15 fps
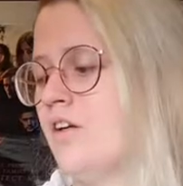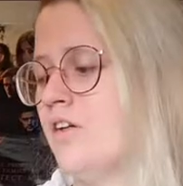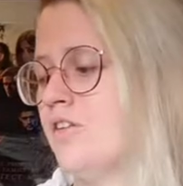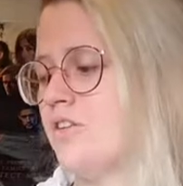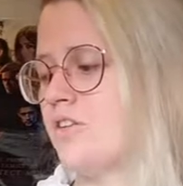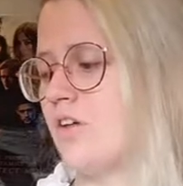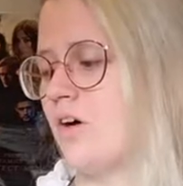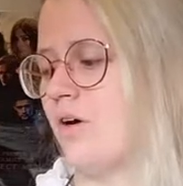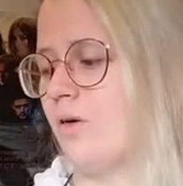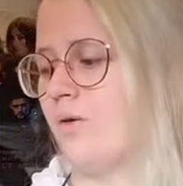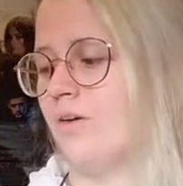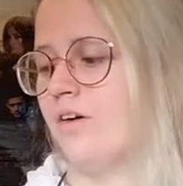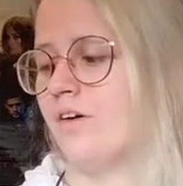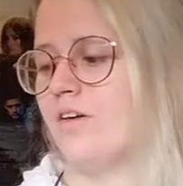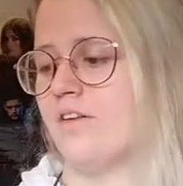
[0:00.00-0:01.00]
So
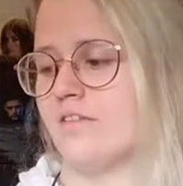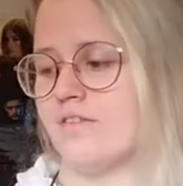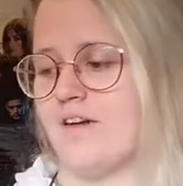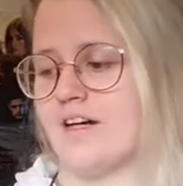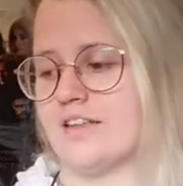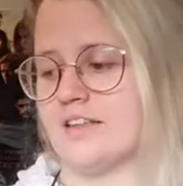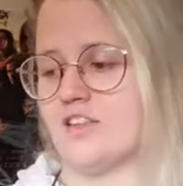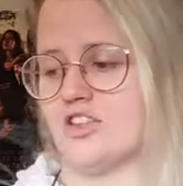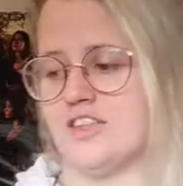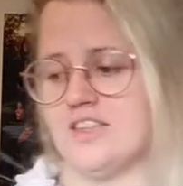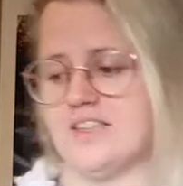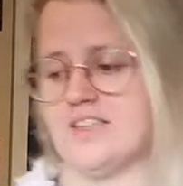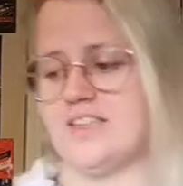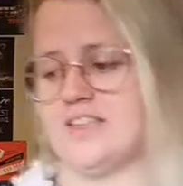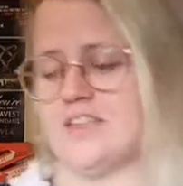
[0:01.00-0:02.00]
the fact that she
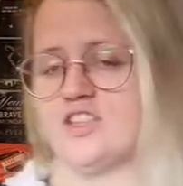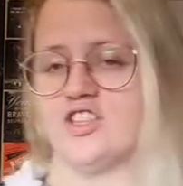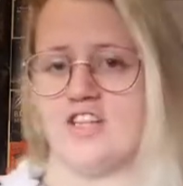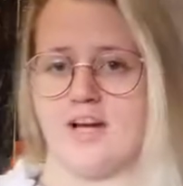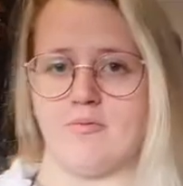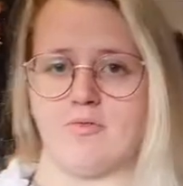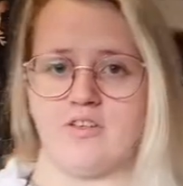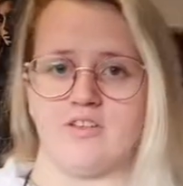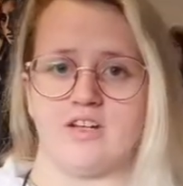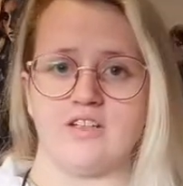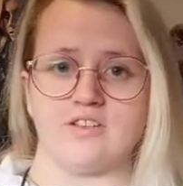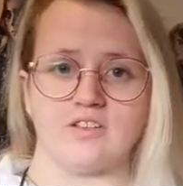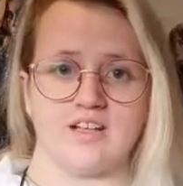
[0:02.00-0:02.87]
did this, James decides,